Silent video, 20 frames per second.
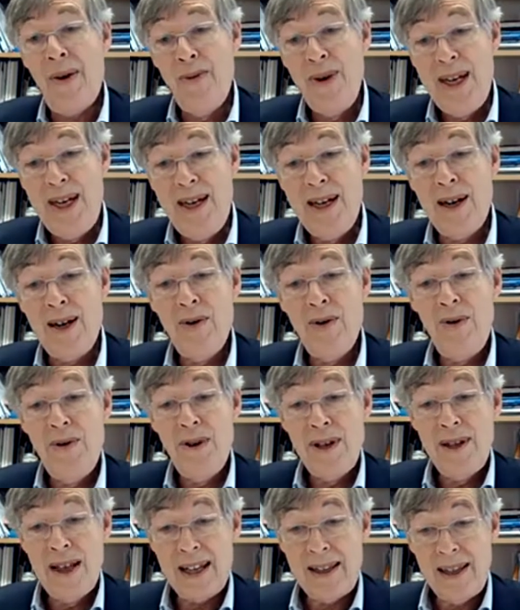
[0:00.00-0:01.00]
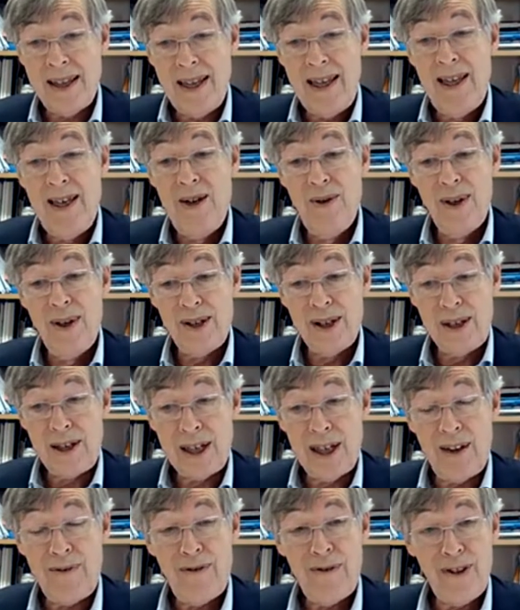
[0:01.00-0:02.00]
we know that the EU is
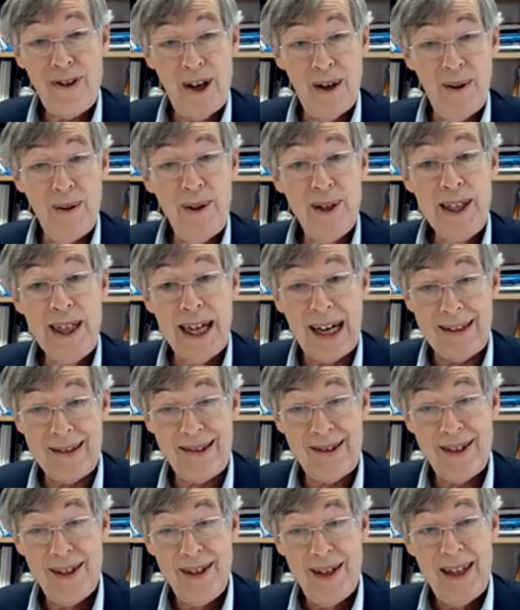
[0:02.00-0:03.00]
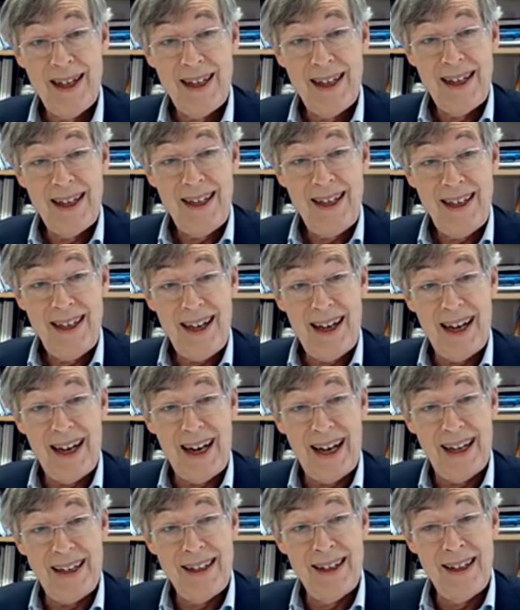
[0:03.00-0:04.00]
a tough old gut,
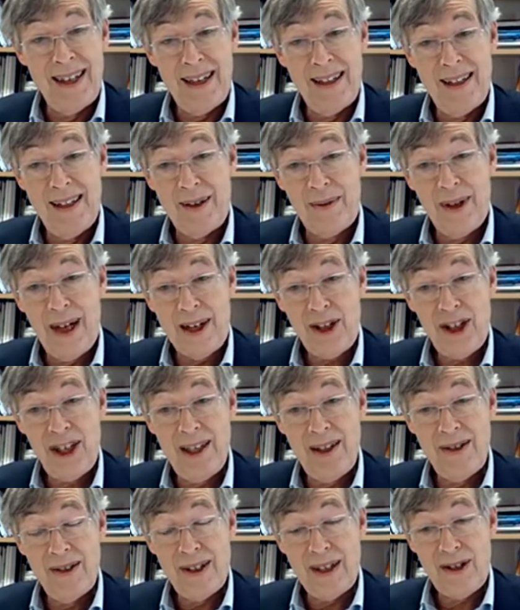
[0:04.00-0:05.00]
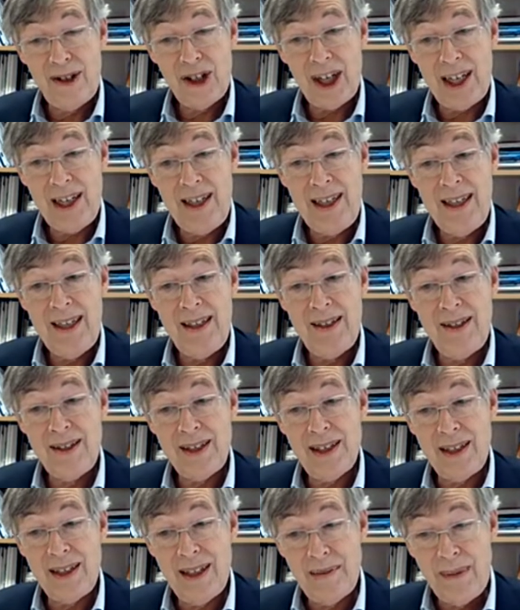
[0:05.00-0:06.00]
and the Russians, the
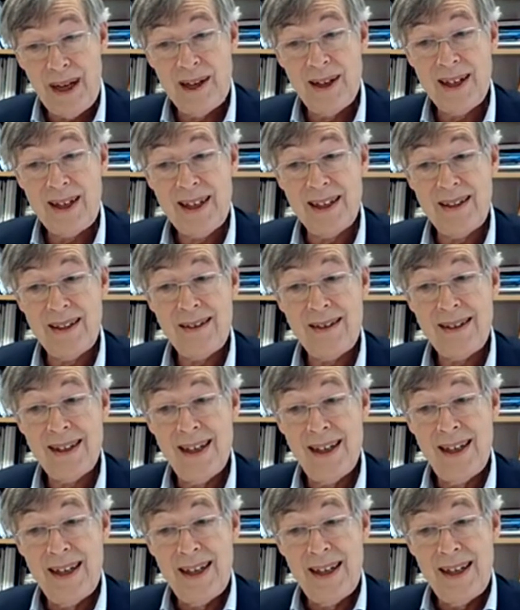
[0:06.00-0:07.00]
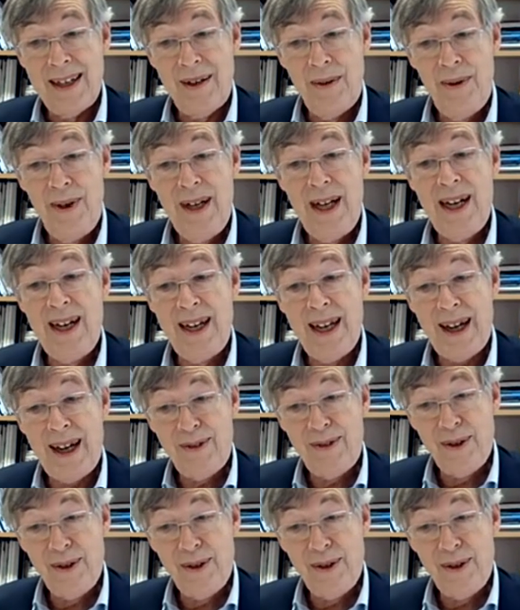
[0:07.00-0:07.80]
Chinese, and the Americans really